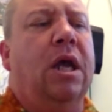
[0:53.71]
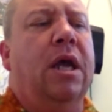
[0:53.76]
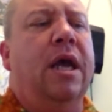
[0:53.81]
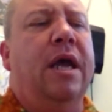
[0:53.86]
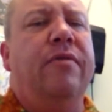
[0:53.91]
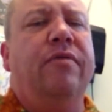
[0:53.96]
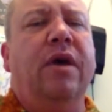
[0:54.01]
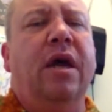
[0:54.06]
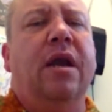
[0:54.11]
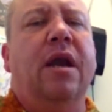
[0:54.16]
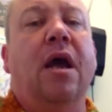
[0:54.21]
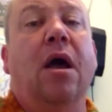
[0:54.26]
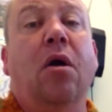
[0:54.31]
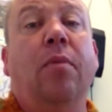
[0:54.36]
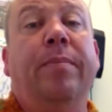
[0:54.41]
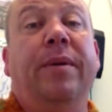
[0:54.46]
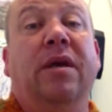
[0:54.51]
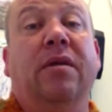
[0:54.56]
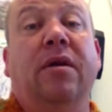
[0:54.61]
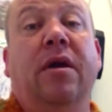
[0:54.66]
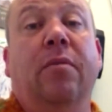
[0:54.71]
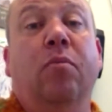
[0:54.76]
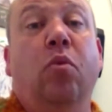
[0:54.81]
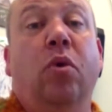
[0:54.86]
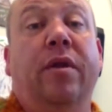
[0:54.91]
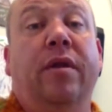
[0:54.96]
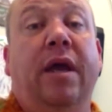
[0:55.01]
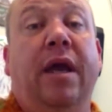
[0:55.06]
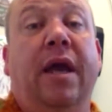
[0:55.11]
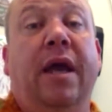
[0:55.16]
and then helping them
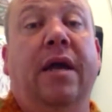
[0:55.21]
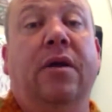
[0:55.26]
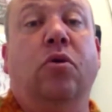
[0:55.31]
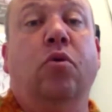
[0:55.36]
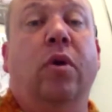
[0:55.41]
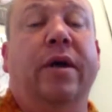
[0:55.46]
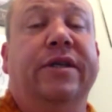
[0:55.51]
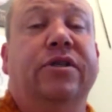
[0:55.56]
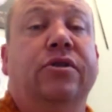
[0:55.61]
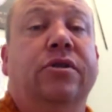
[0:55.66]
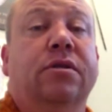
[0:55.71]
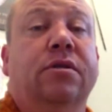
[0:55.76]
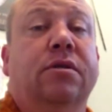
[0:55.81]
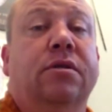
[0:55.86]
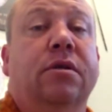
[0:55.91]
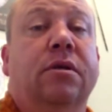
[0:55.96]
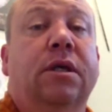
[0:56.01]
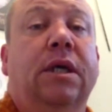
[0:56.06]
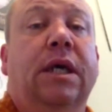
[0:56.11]
when they had questions.